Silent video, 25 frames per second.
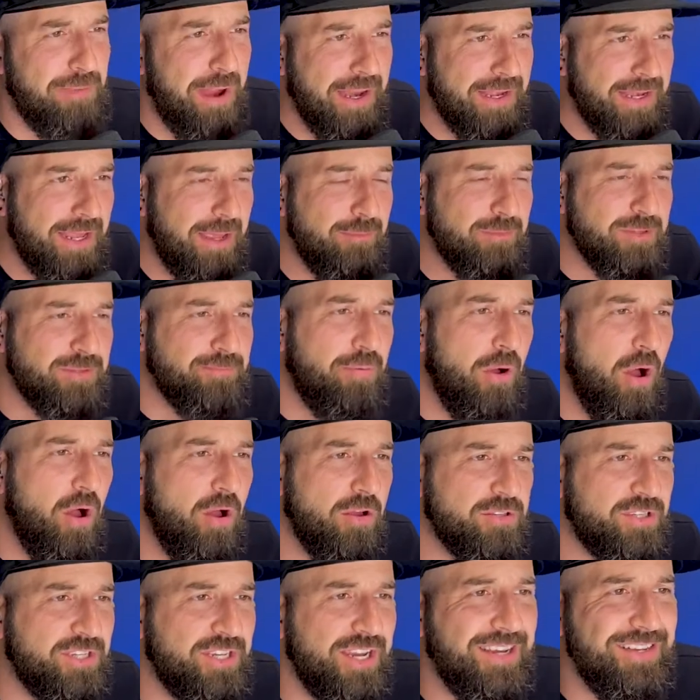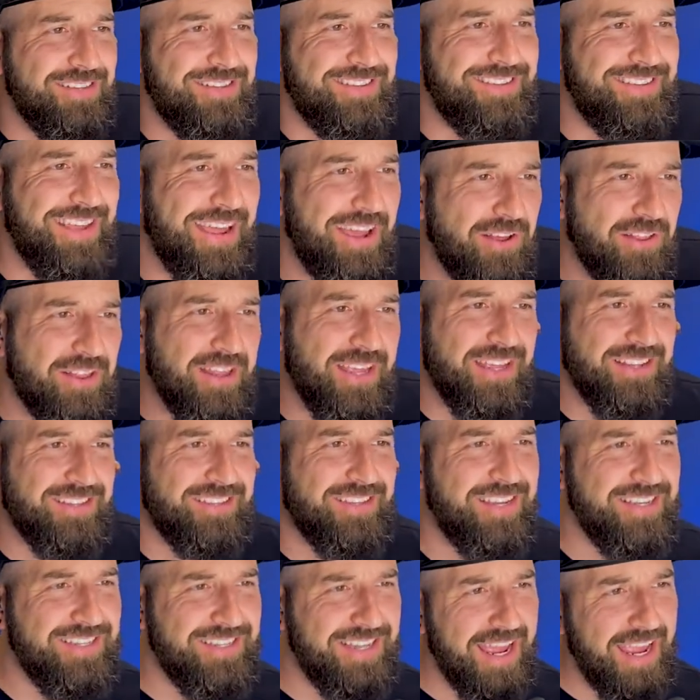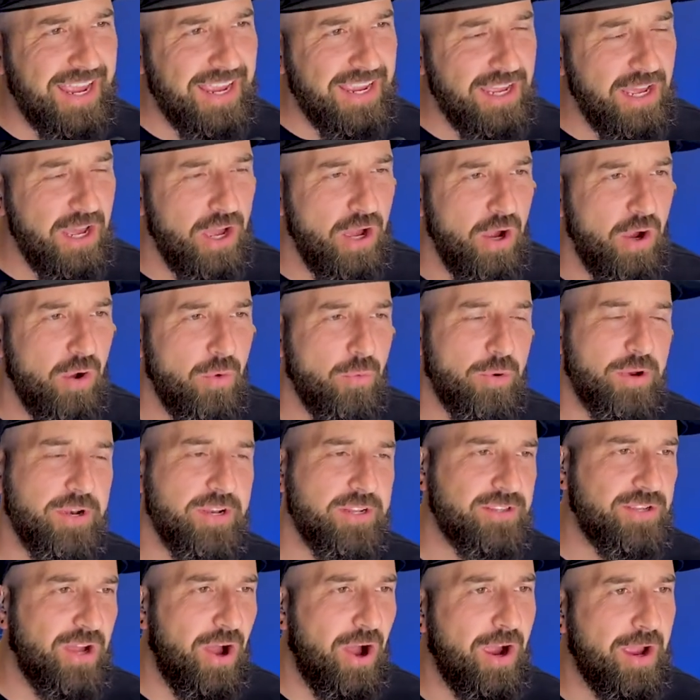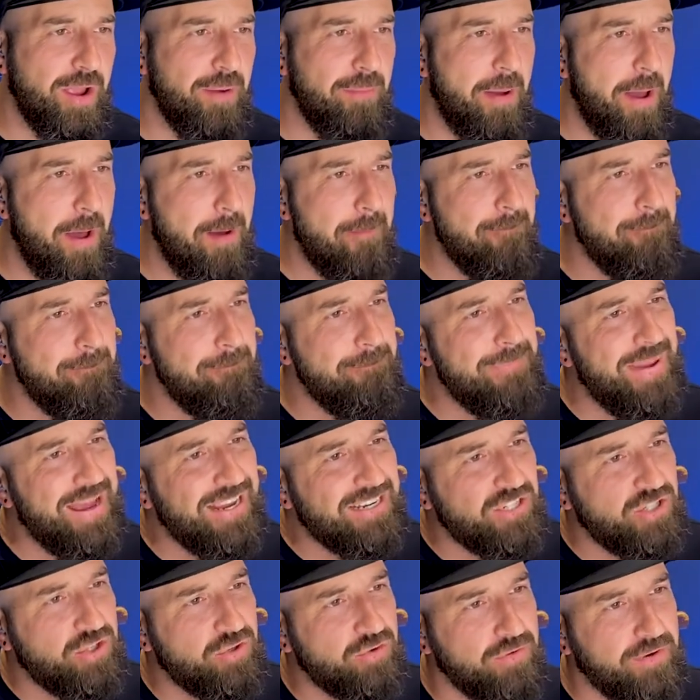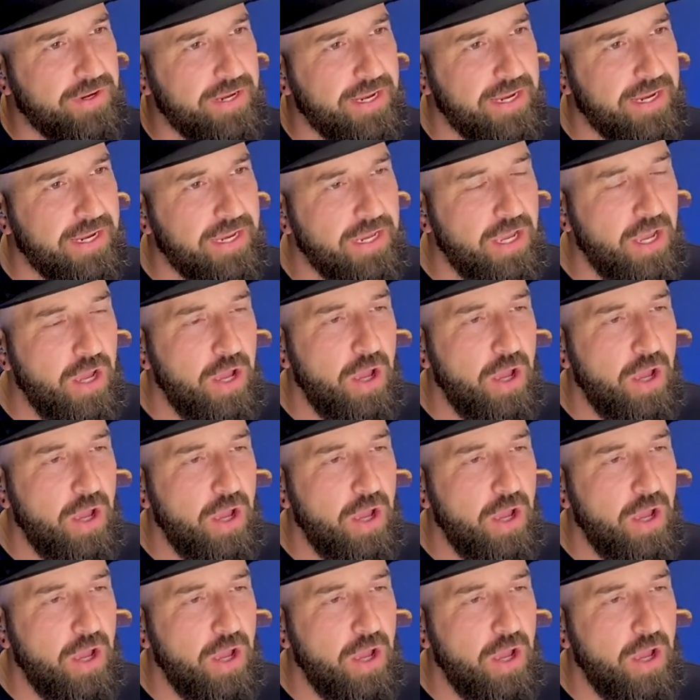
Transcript: My name is Paul J. Daly, and today we're going to talk about measuring